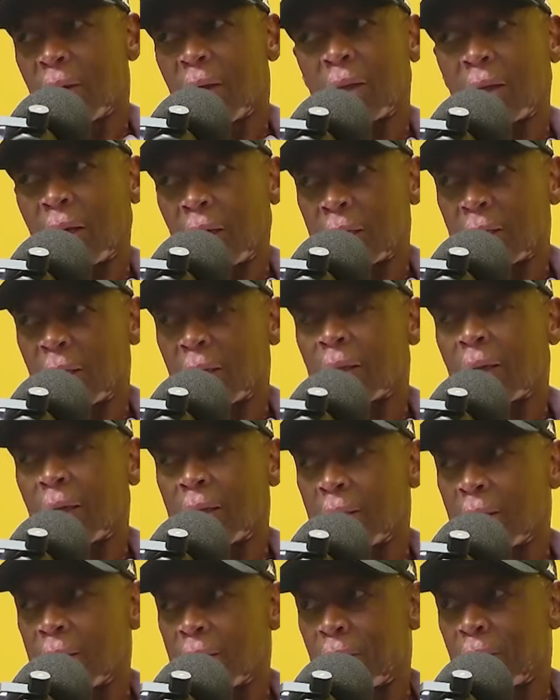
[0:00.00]
case, at case yeah.
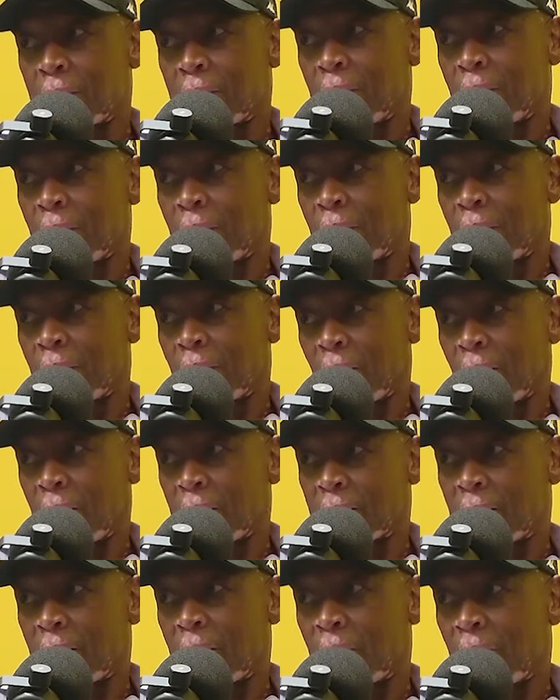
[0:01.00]
Chiefs. Yeah. You
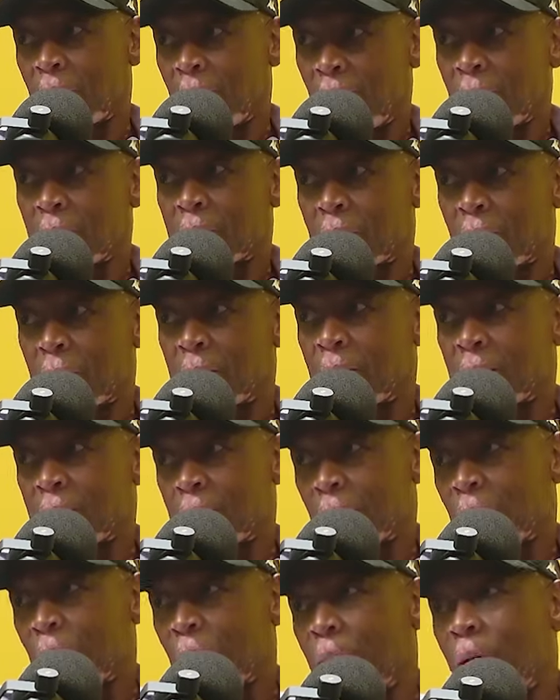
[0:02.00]
understand? We're yeah. not strangers.
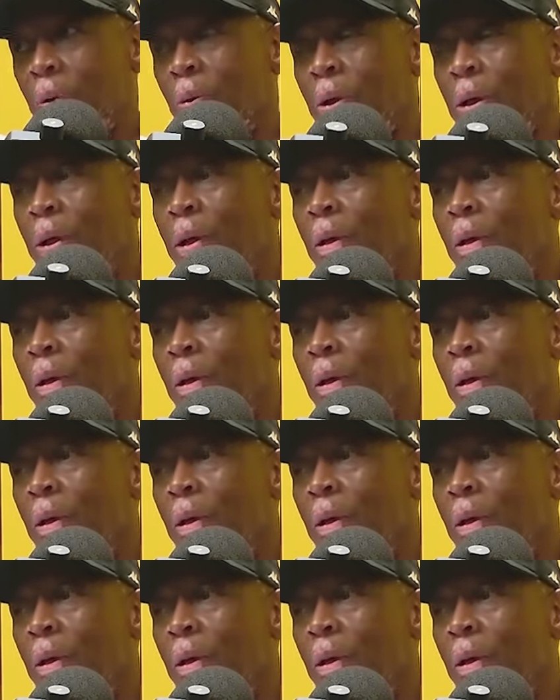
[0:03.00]
We, Super Sport,